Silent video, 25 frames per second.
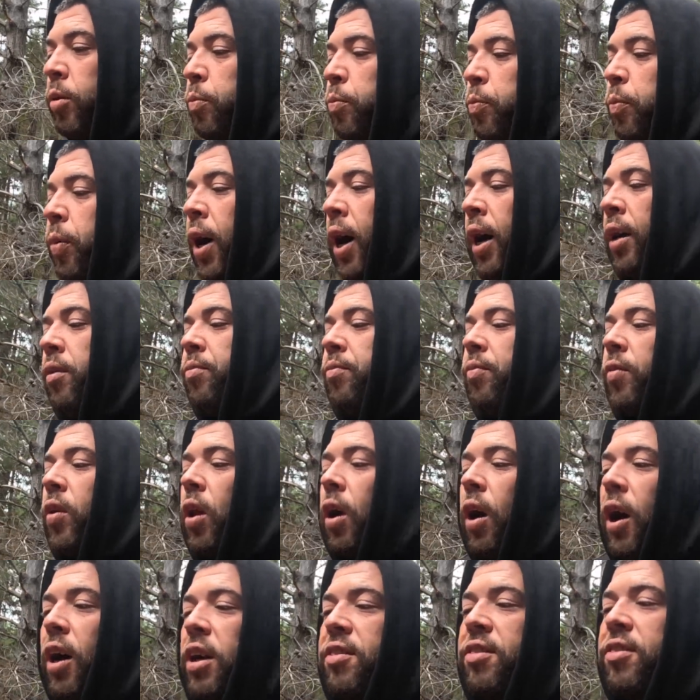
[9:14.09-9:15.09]
but
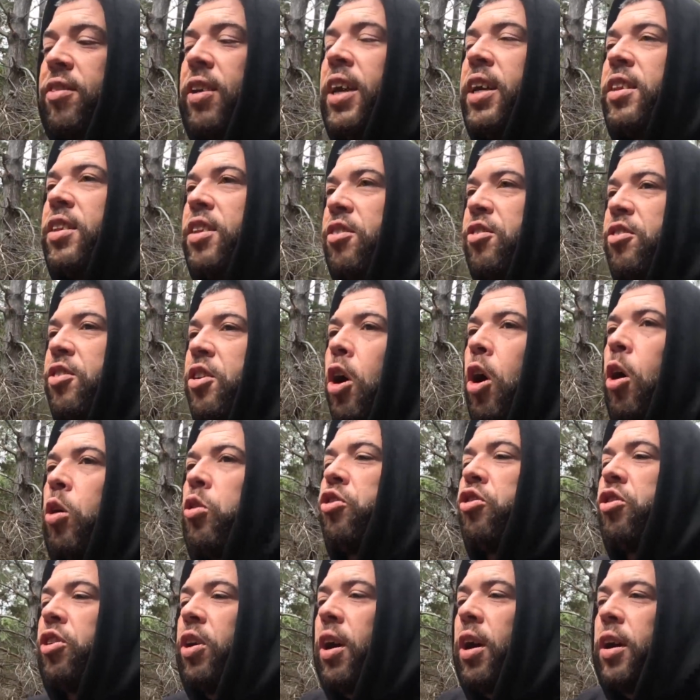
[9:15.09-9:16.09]
I see this
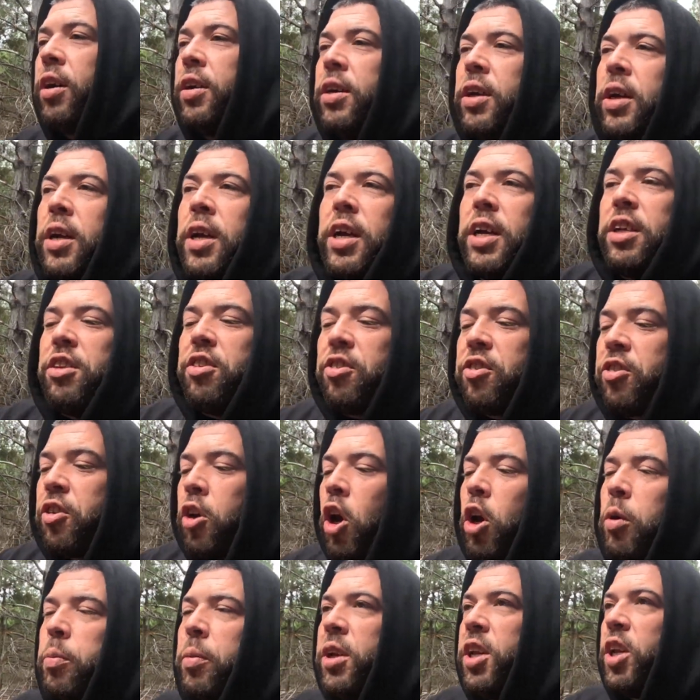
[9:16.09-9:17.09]
culture in
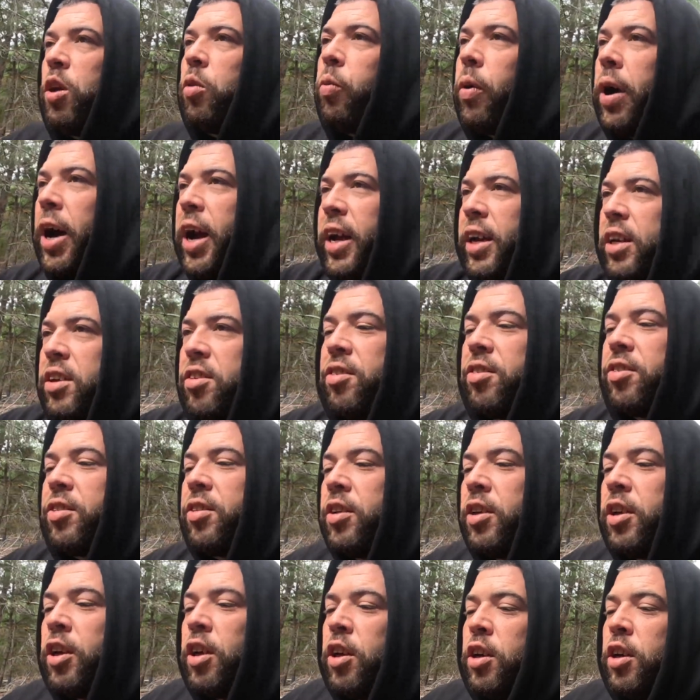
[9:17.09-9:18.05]
so many ways